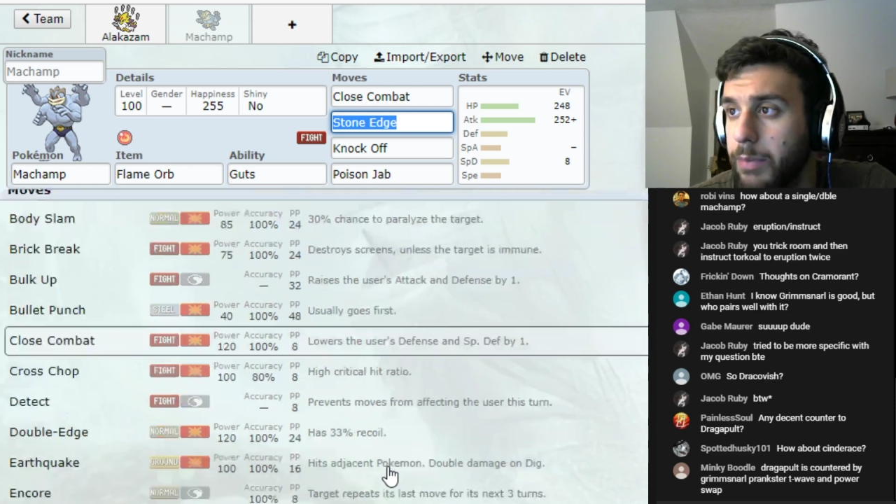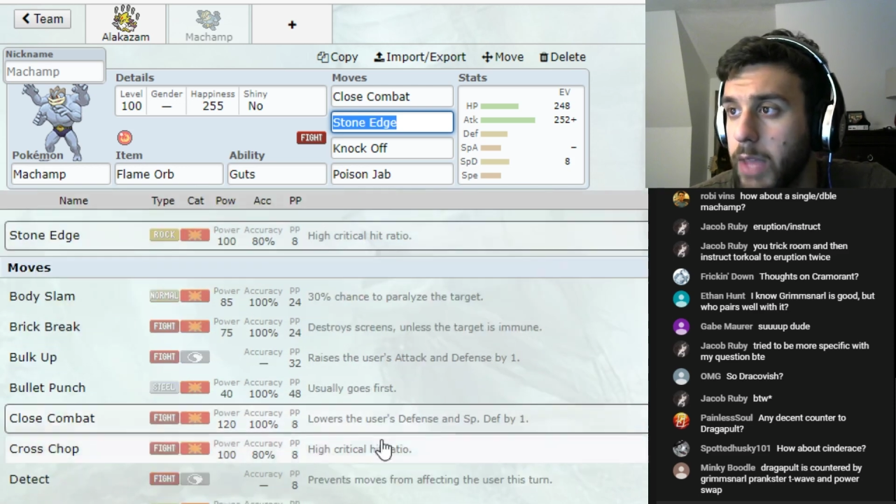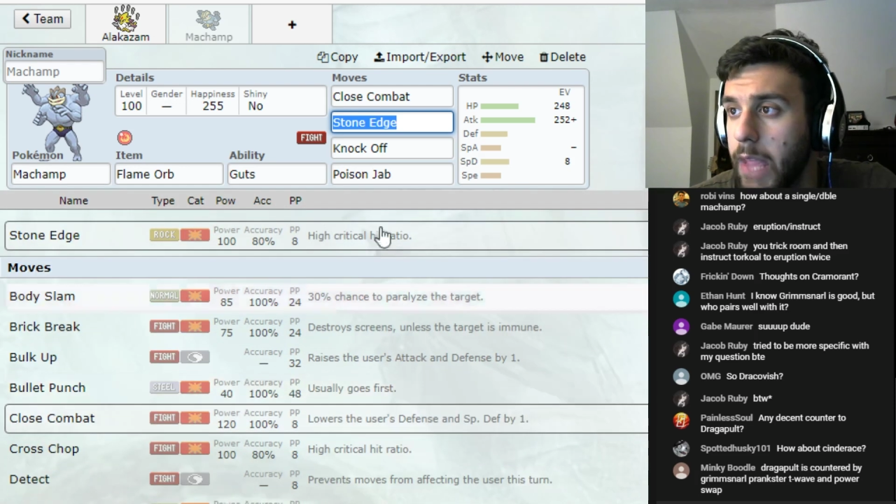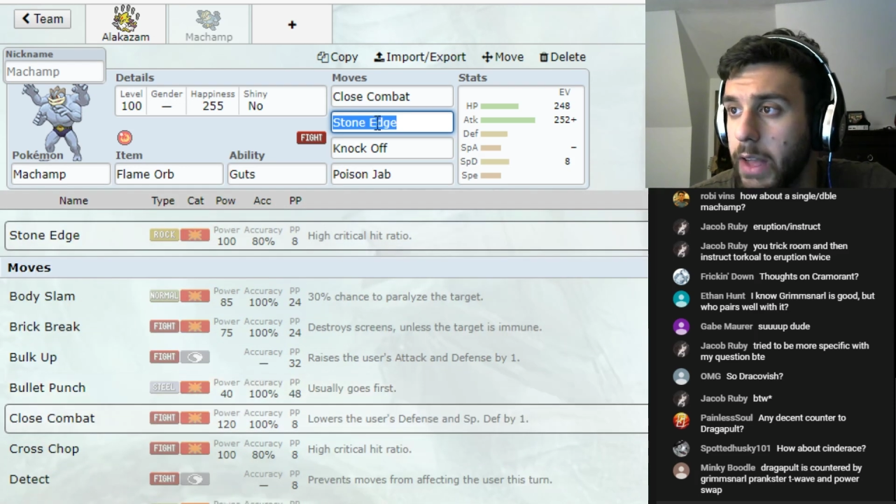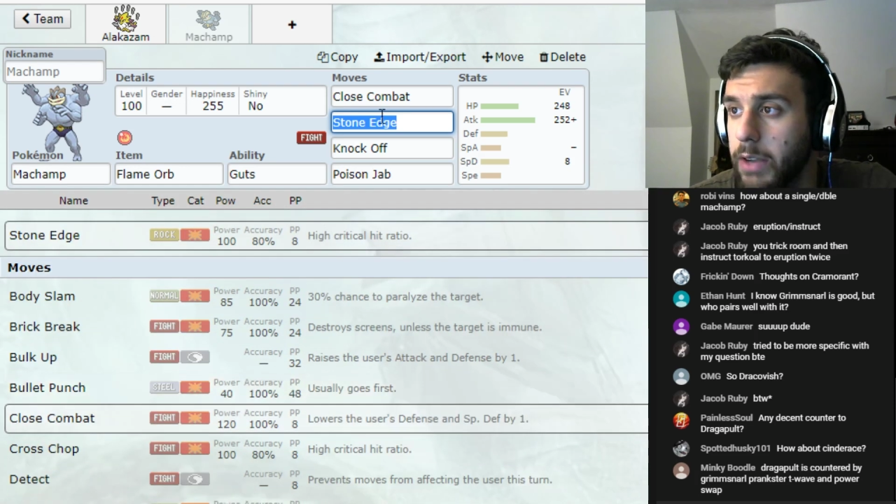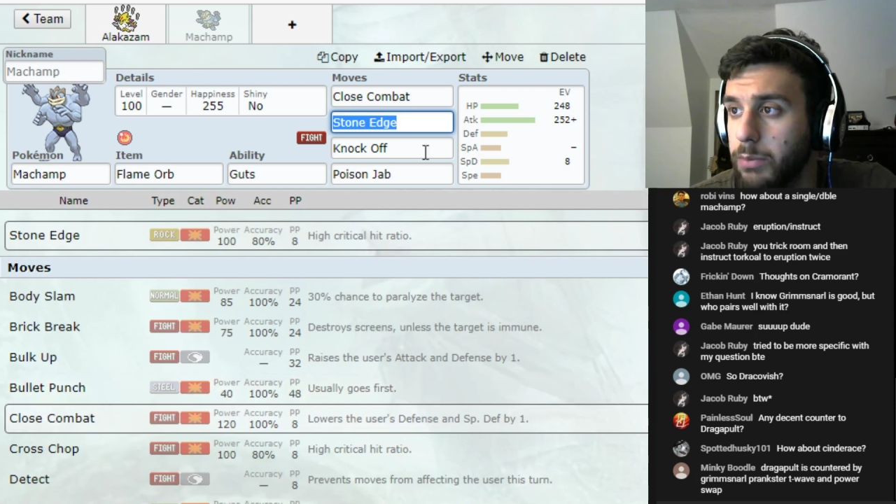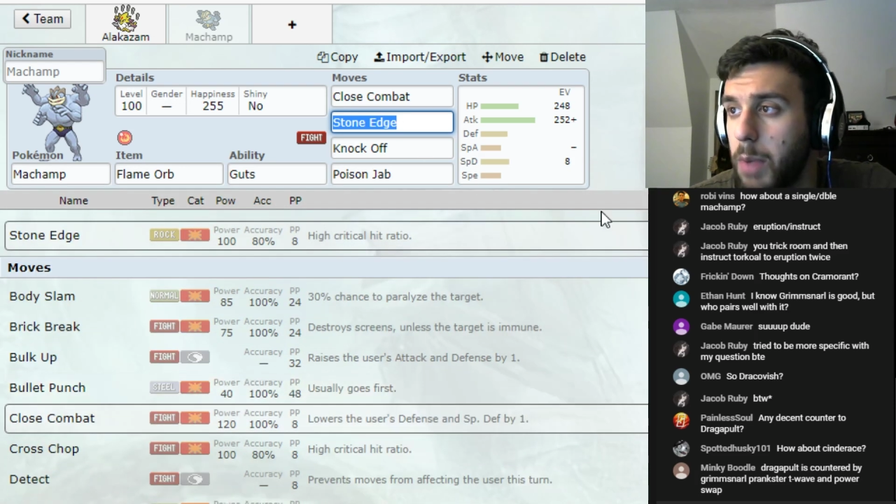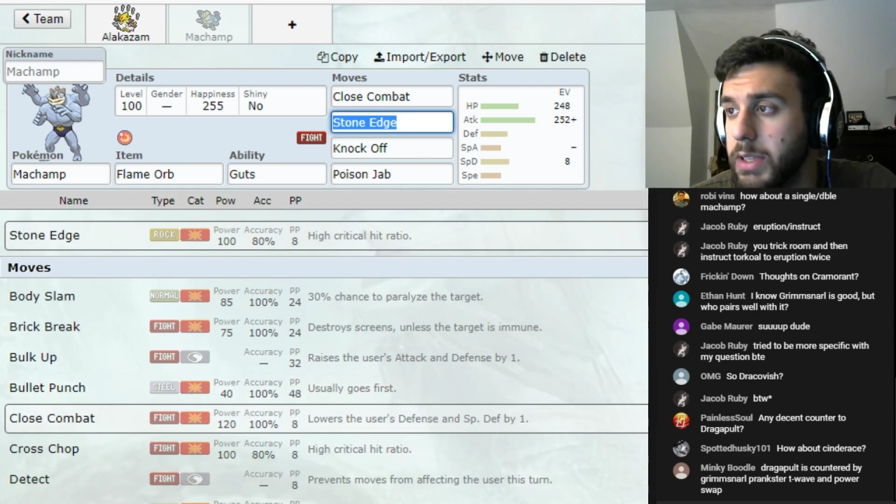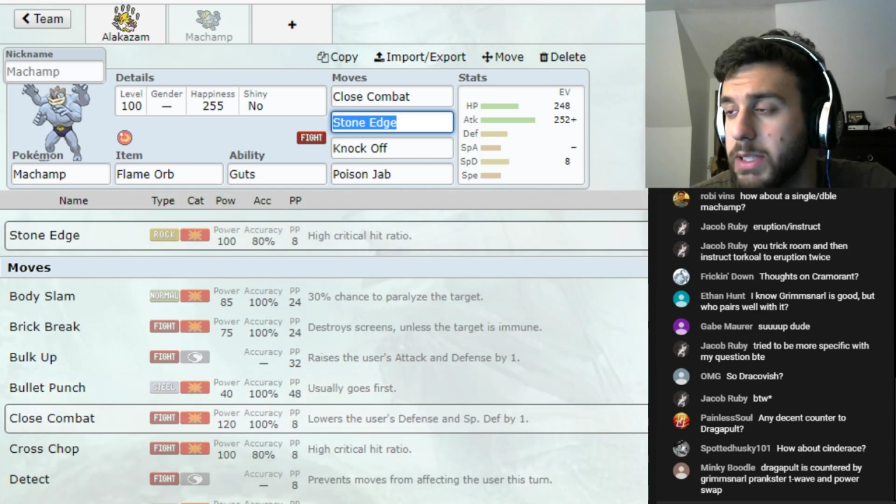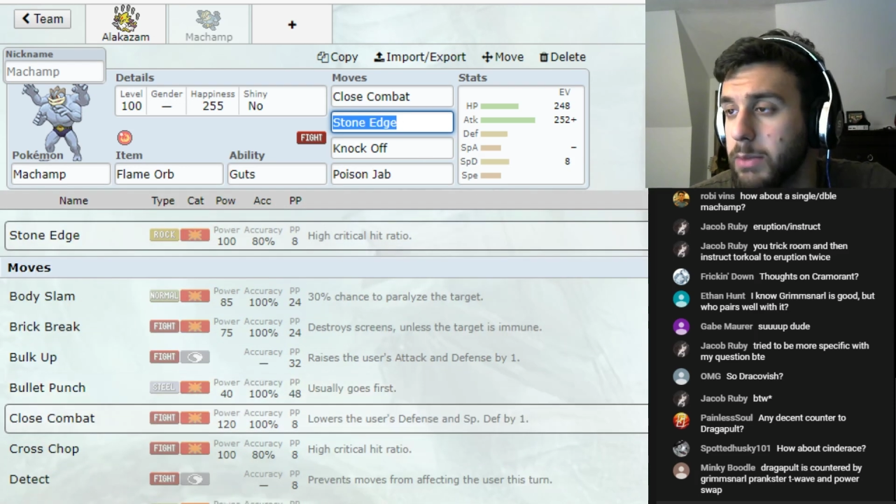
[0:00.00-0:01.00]
And then
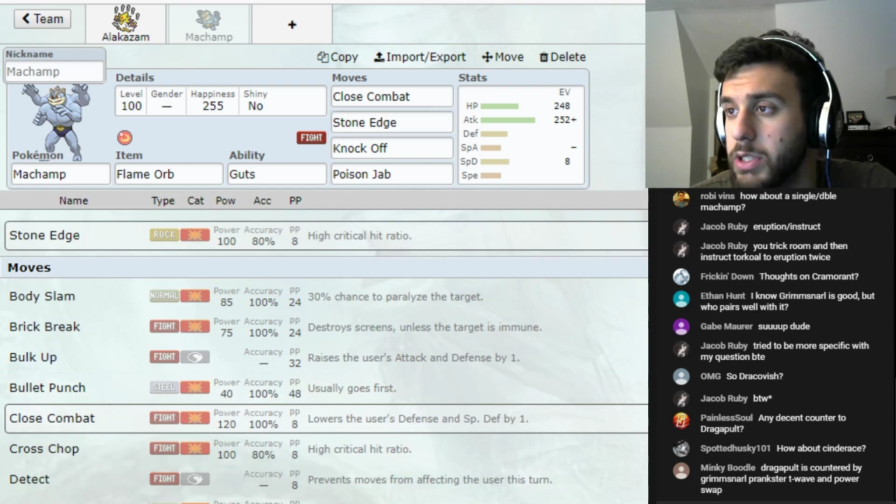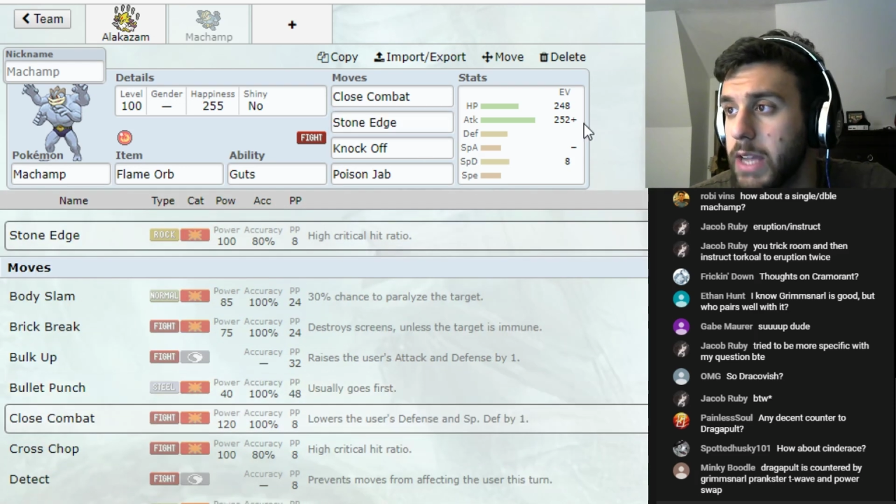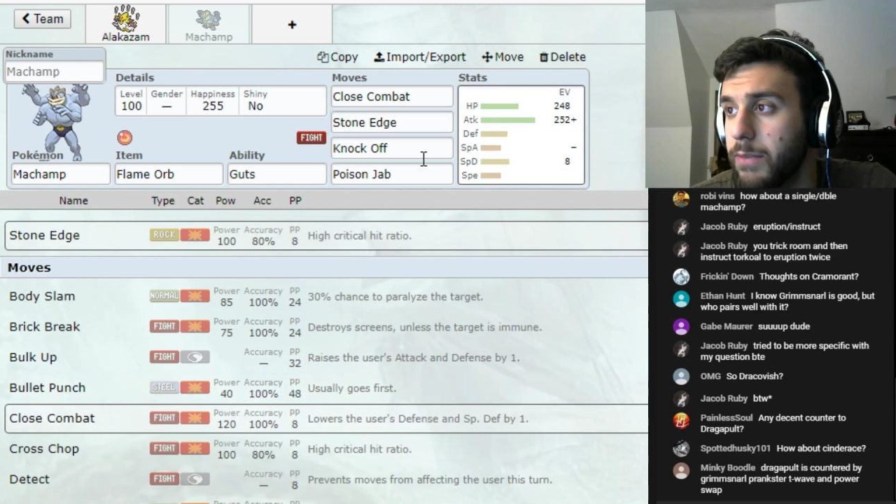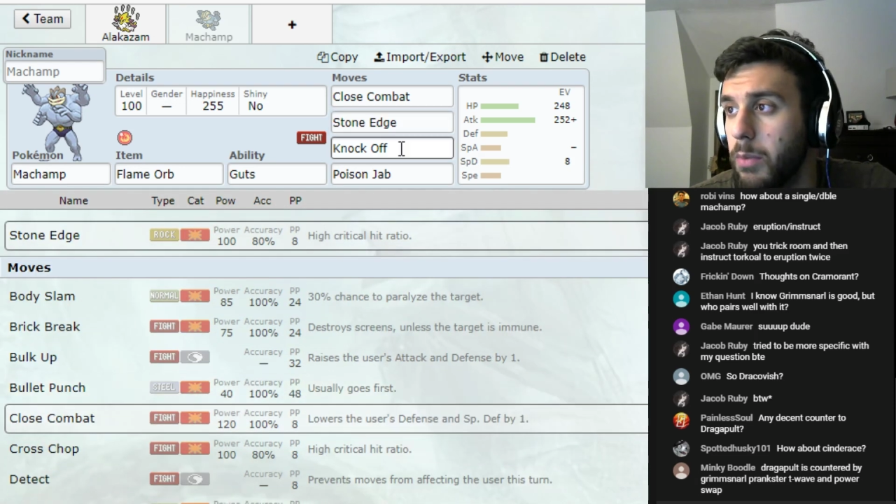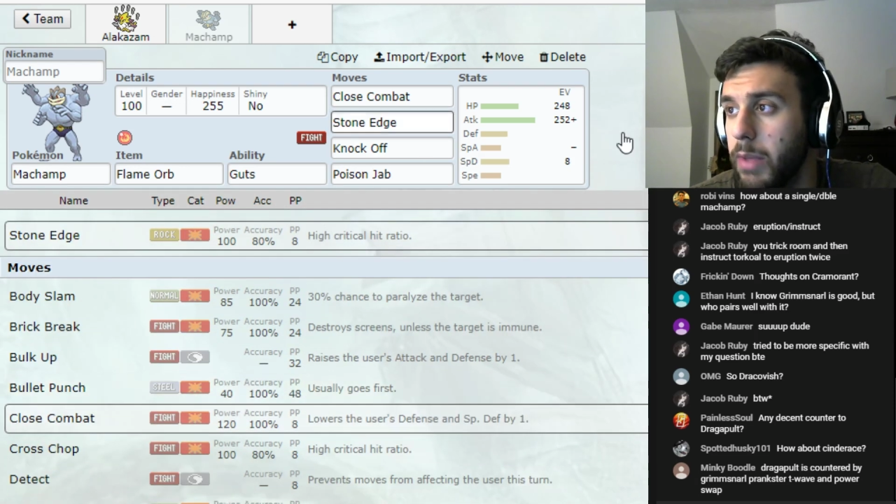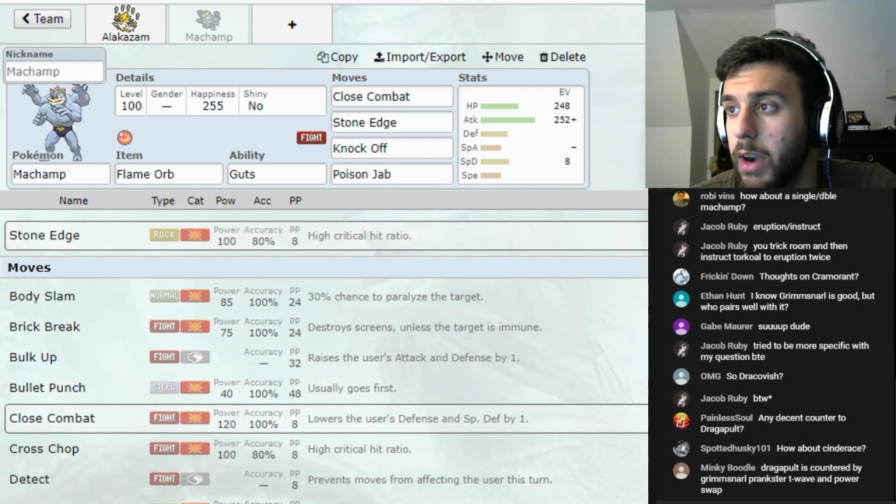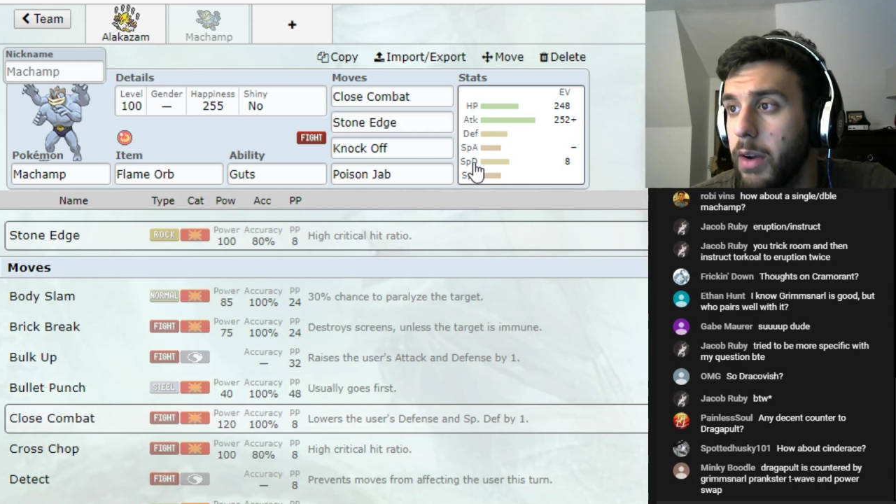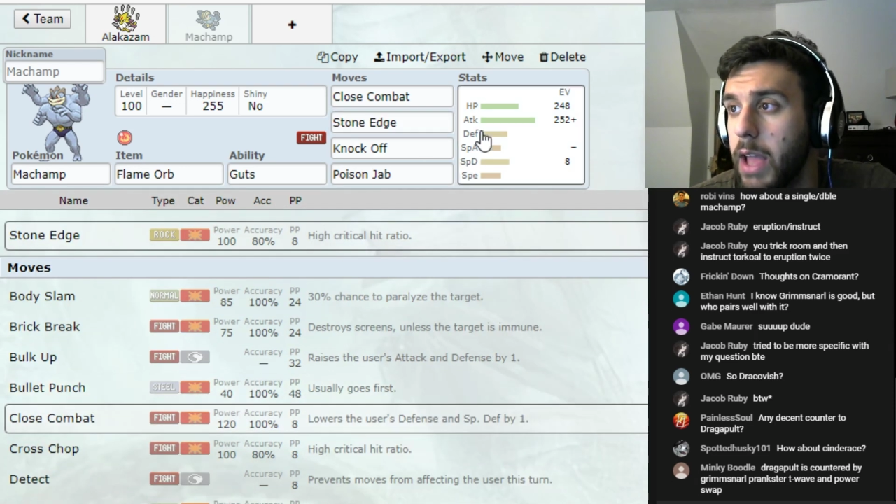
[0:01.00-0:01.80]
probably a similar set from there